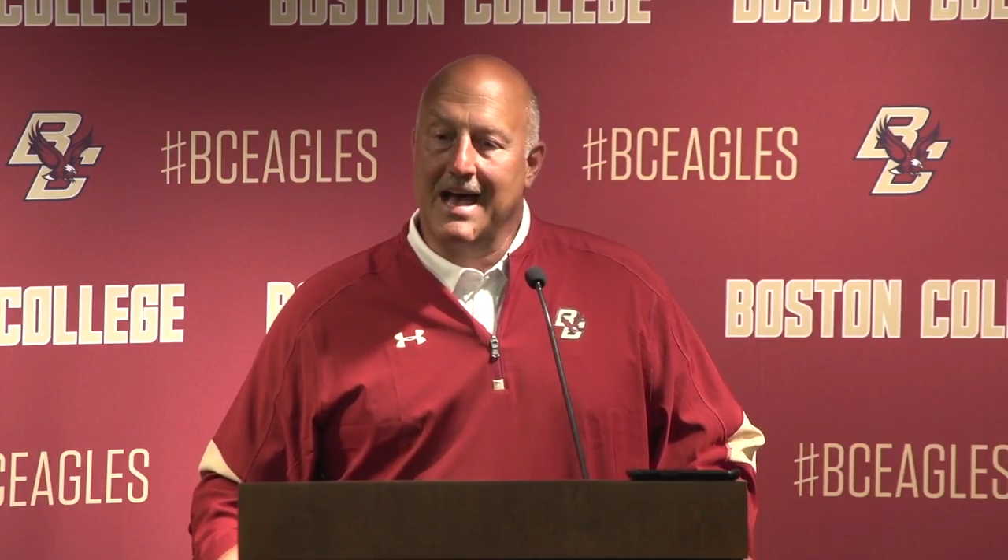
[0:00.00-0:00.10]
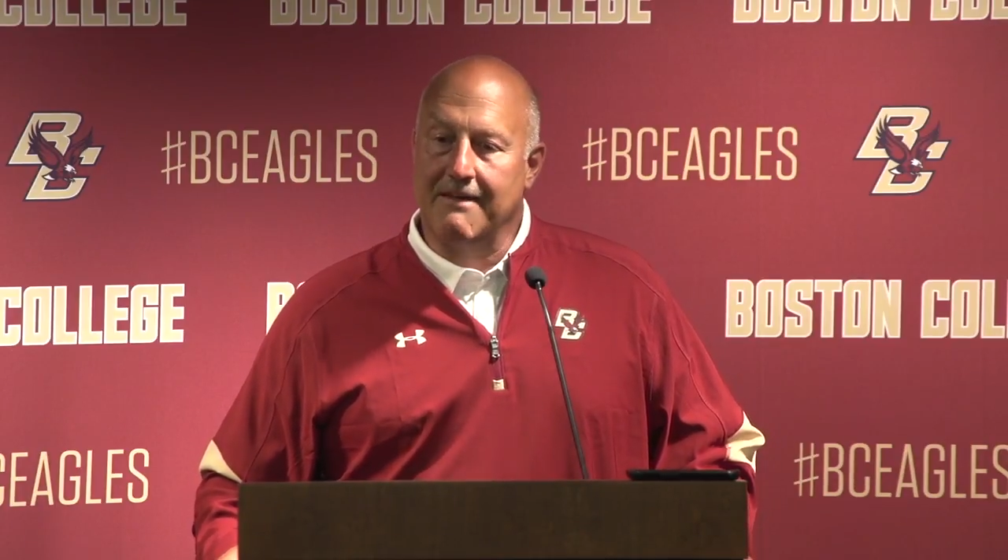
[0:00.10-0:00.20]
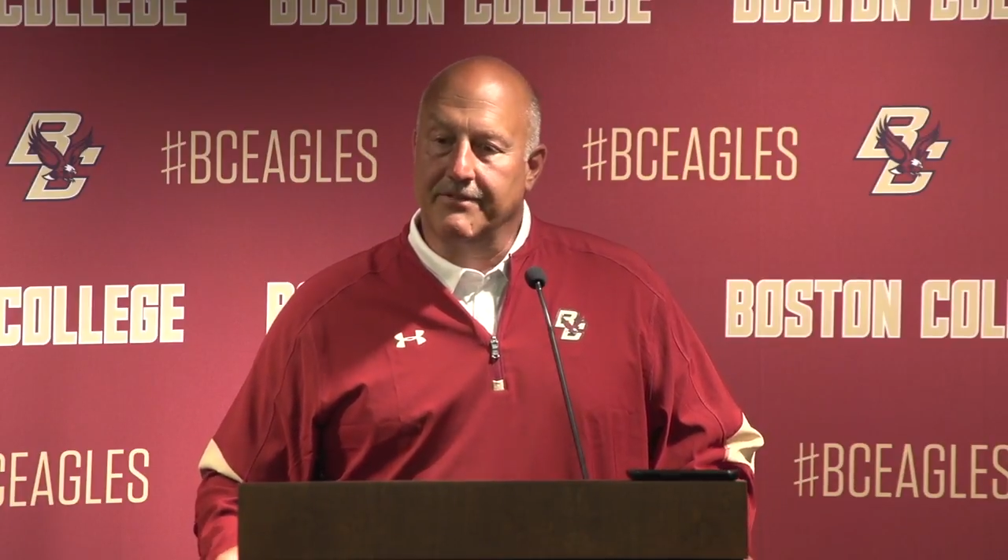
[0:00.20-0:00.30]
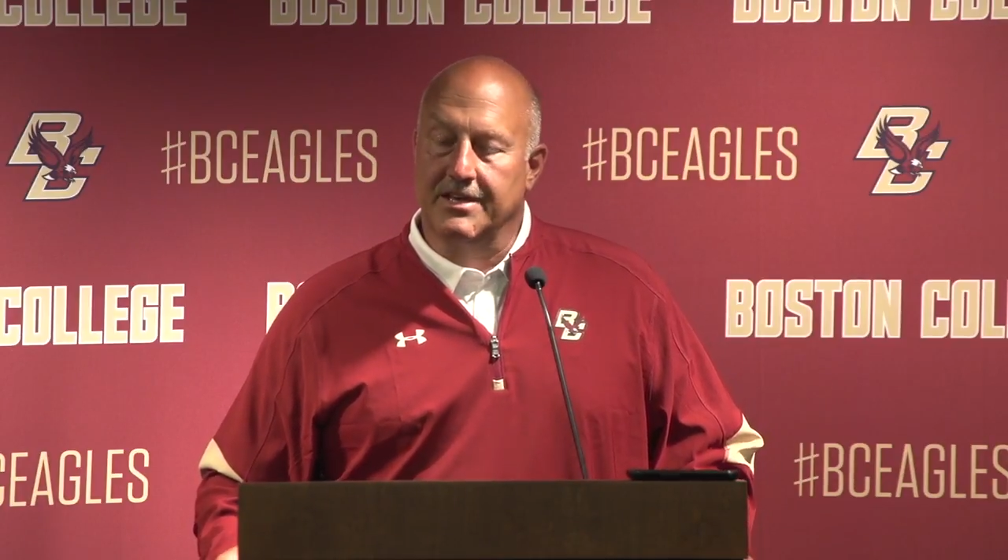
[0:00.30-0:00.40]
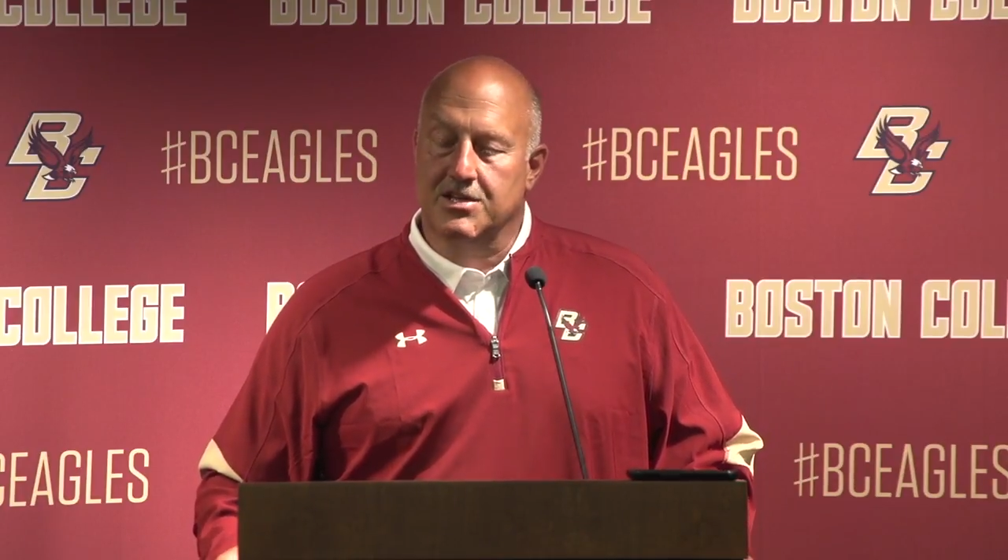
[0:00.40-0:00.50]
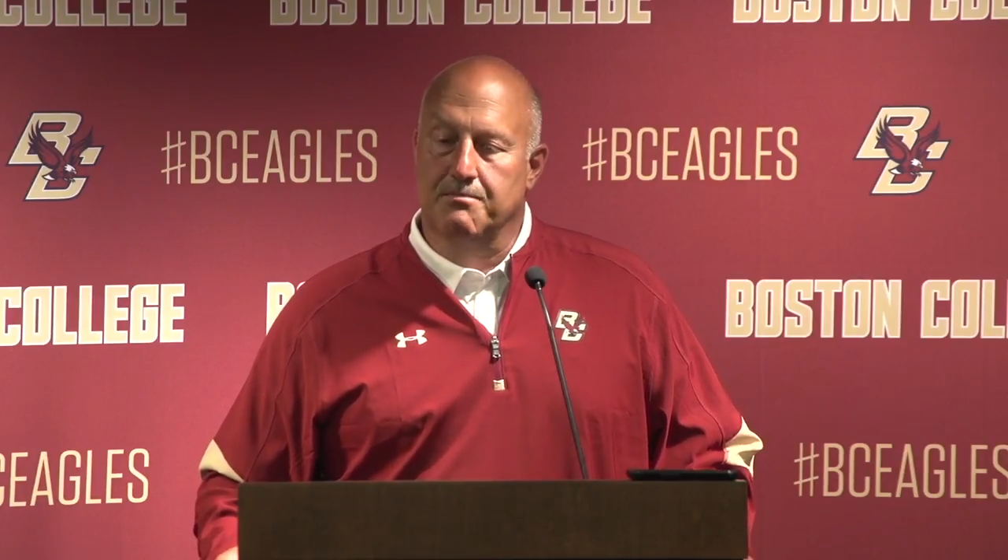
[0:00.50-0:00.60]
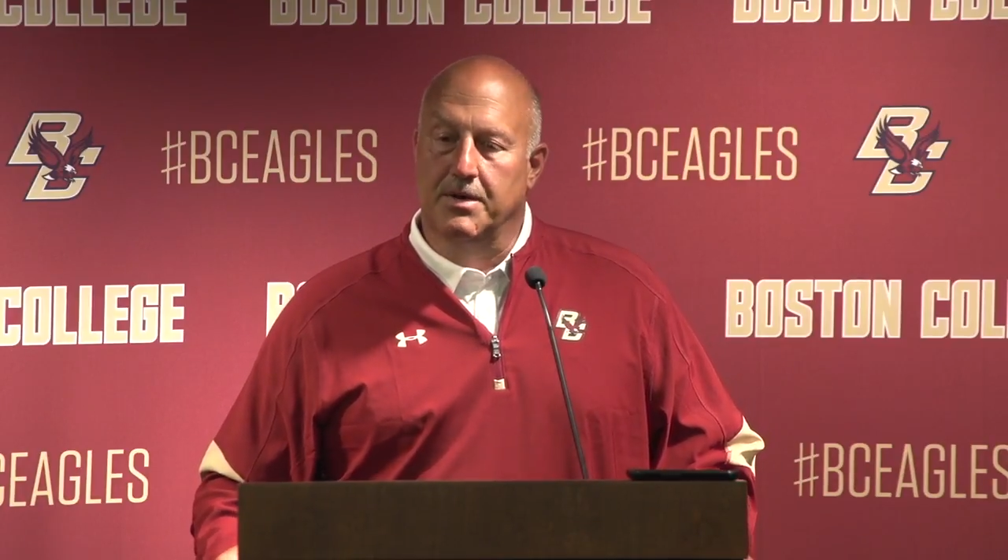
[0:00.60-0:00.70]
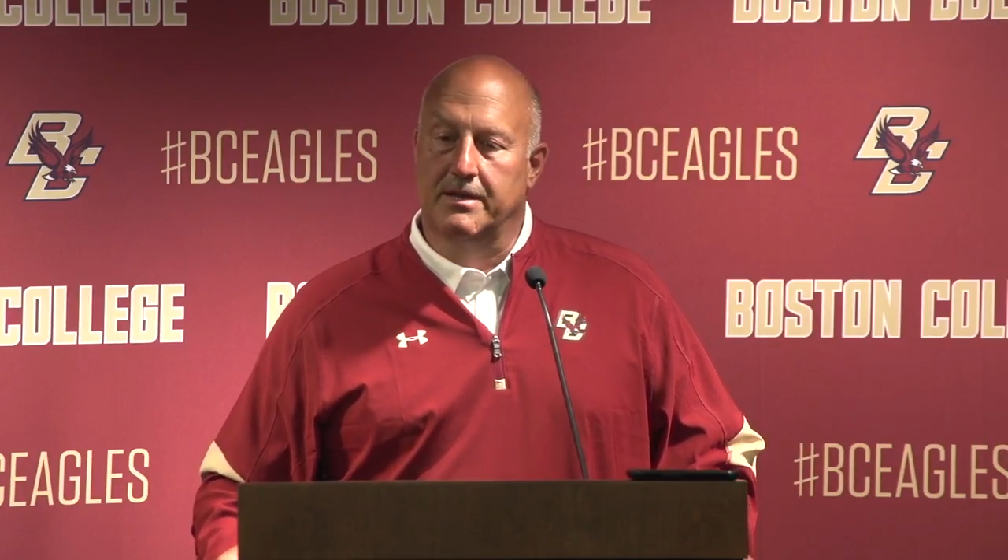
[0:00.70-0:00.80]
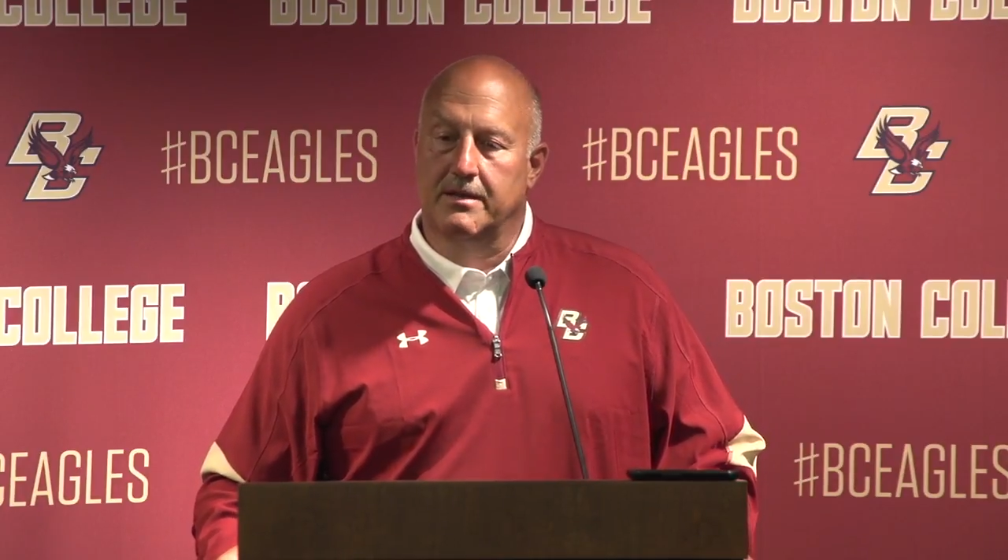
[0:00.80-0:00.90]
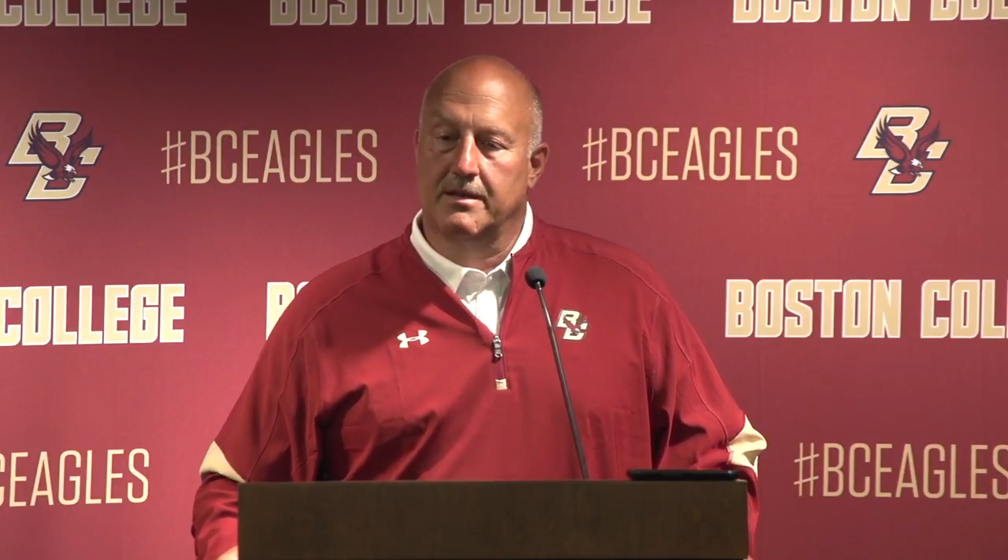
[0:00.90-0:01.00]
obvious,
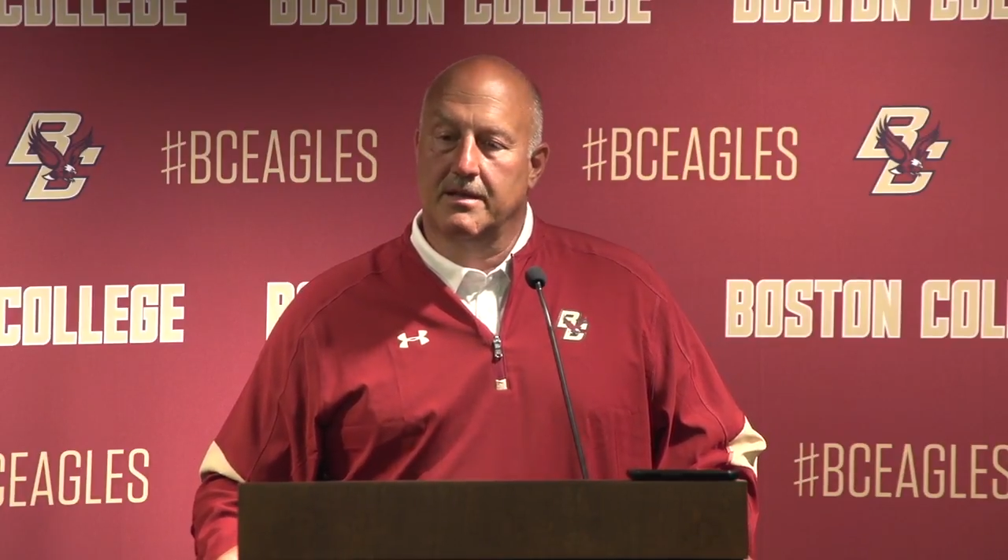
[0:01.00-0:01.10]
but